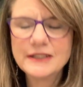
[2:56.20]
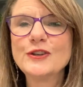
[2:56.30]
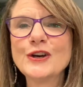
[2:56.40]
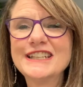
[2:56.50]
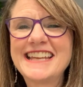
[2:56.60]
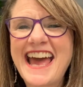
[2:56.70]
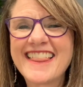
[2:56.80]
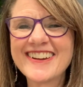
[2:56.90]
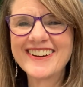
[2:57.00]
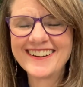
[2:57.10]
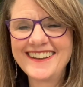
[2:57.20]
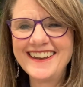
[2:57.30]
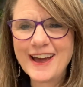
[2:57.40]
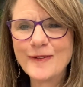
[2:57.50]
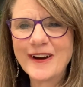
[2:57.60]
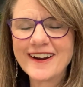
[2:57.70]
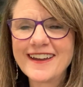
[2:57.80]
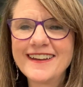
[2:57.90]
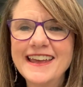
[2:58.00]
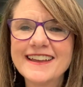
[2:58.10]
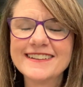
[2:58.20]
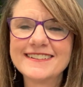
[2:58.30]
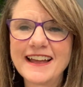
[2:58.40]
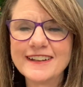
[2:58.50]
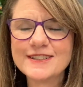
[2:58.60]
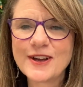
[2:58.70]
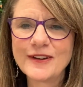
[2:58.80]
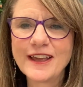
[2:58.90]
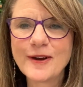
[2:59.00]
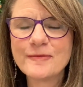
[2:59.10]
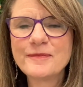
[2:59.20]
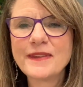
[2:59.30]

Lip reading: Good Gather Network in San Antonio.